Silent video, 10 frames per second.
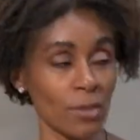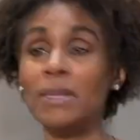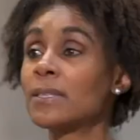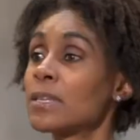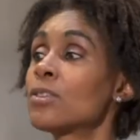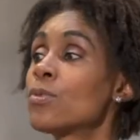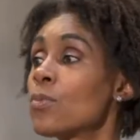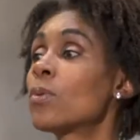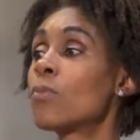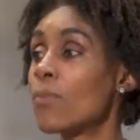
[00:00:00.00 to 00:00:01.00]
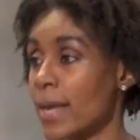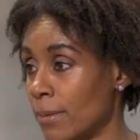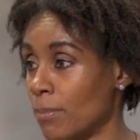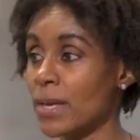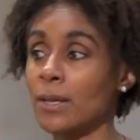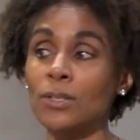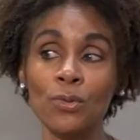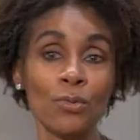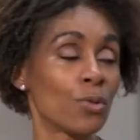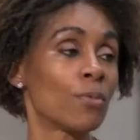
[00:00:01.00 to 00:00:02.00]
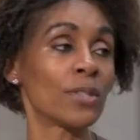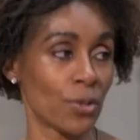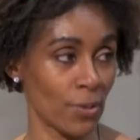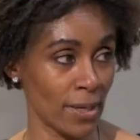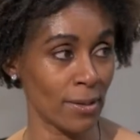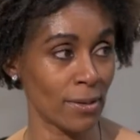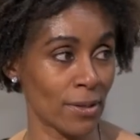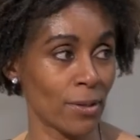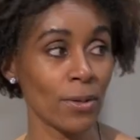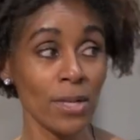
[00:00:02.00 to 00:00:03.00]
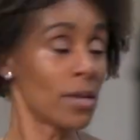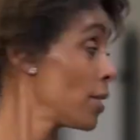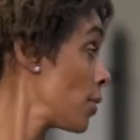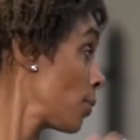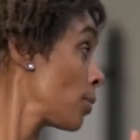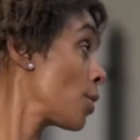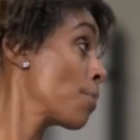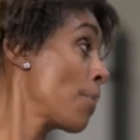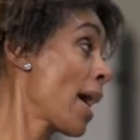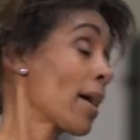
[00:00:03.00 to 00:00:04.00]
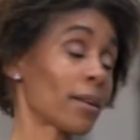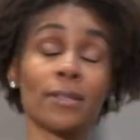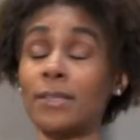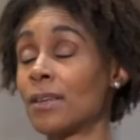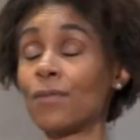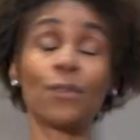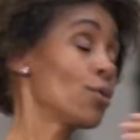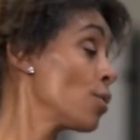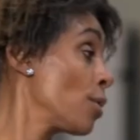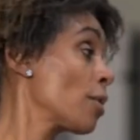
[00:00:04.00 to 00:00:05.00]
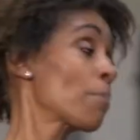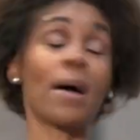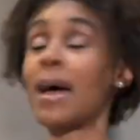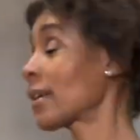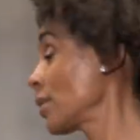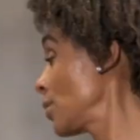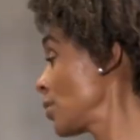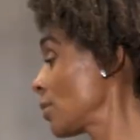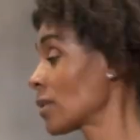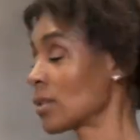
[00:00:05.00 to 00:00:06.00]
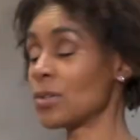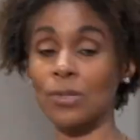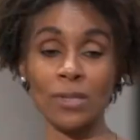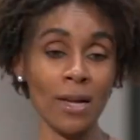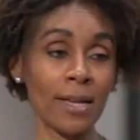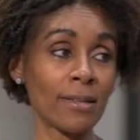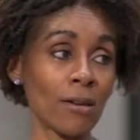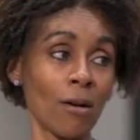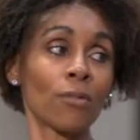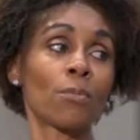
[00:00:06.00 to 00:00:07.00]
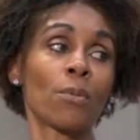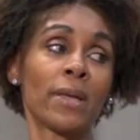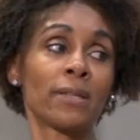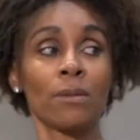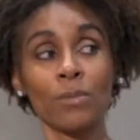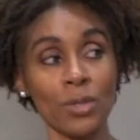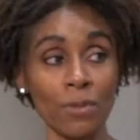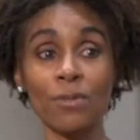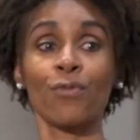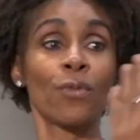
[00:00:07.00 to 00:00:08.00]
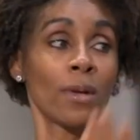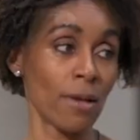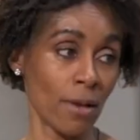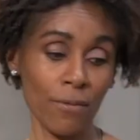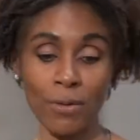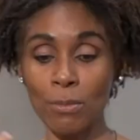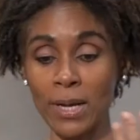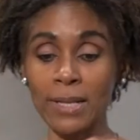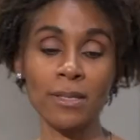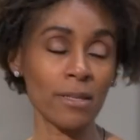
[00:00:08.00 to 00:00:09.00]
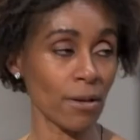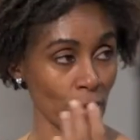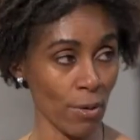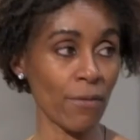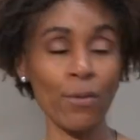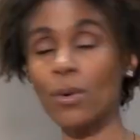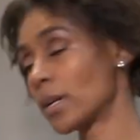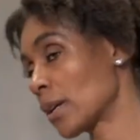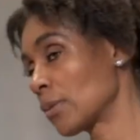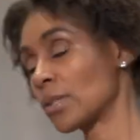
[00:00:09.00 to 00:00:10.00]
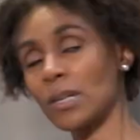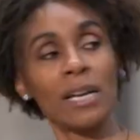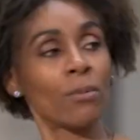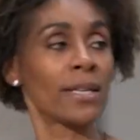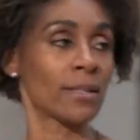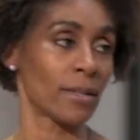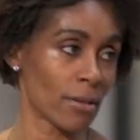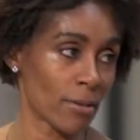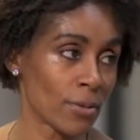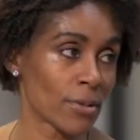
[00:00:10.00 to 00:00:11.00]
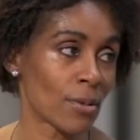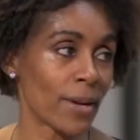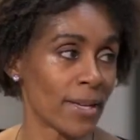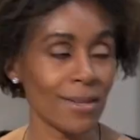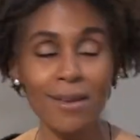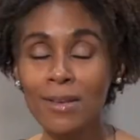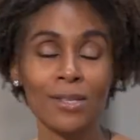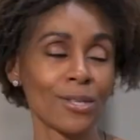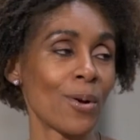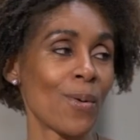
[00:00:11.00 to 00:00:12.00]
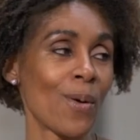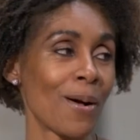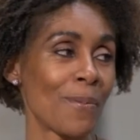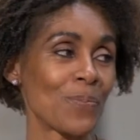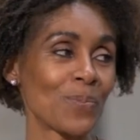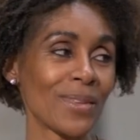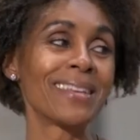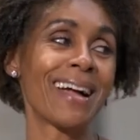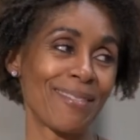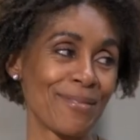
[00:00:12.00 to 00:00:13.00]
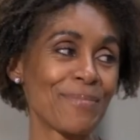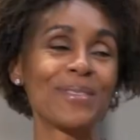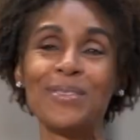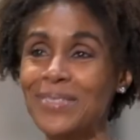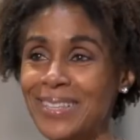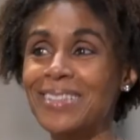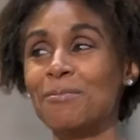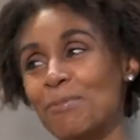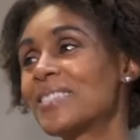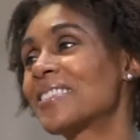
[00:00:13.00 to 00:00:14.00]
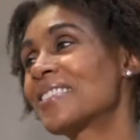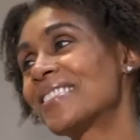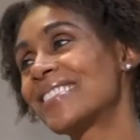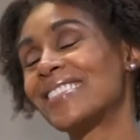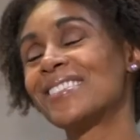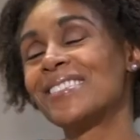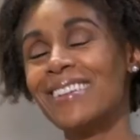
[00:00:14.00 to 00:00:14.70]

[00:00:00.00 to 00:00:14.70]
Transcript: means that you will win because you do what you need to do. You don't look back because then if you do look back, you do look to your side, then all the momentum shifts from instead of going forward, it goes sideways and then mm-hmm. you lose the race. So um, yeah, we've been using the sprinters and